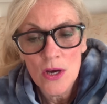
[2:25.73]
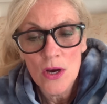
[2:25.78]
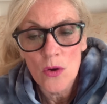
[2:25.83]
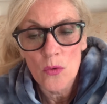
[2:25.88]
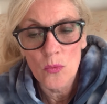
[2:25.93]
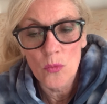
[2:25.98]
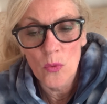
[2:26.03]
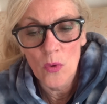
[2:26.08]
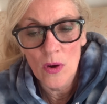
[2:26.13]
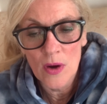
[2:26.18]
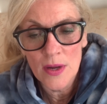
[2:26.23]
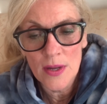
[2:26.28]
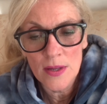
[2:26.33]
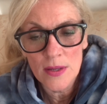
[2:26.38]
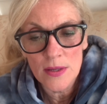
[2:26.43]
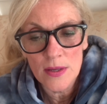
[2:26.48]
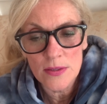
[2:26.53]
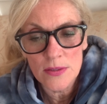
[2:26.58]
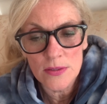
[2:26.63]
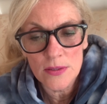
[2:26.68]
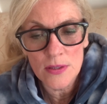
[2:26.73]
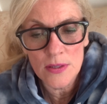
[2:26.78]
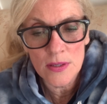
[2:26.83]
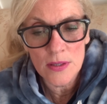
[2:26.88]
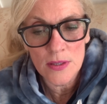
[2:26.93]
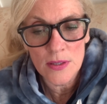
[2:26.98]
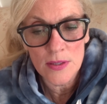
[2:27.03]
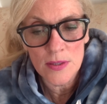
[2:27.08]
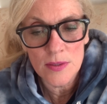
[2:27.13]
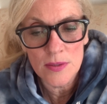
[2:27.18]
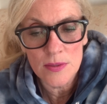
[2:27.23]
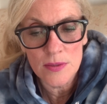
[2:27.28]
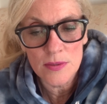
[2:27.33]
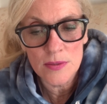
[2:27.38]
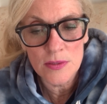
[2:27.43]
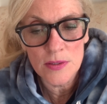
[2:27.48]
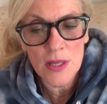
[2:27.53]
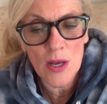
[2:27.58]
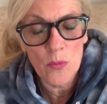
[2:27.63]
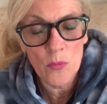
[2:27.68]
1
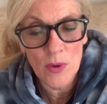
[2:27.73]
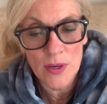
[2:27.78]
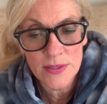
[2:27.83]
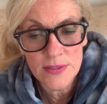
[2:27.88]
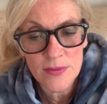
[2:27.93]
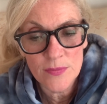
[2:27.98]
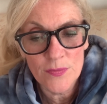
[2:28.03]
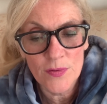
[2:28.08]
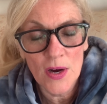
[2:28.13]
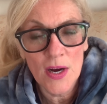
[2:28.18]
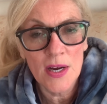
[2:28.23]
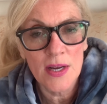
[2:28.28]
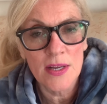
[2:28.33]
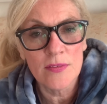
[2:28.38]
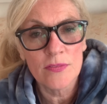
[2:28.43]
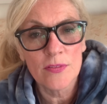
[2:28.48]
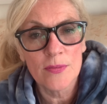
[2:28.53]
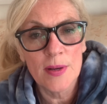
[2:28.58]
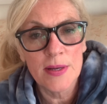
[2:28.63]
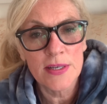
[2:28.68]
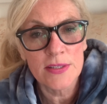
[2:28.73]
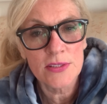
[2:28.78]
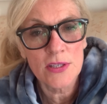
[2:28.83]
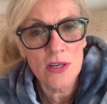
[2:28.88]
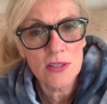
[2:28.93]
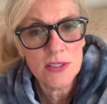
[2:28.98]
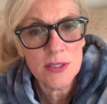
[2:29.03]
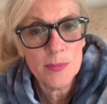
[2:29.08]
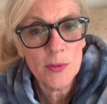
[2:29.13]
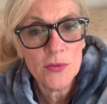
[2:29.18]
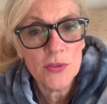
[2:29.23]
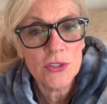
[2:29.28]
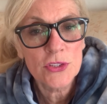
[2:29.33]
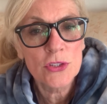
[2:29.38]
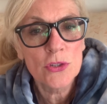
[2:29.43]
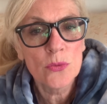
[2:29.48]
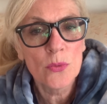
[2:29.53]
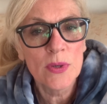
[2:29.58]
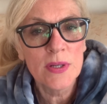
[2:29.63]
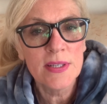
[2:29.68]
to 5, and it talks about the
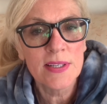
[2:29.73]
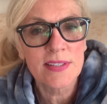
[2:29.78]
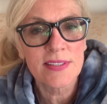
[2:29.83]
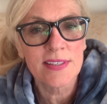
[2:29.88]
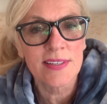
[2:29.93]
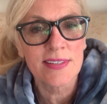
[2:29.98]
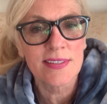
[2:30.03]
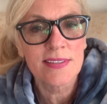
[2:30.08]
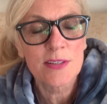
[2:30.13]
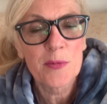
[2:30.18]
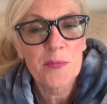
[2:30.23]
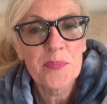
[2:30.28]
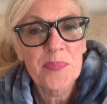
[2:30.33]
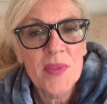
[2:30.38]
two witnesses.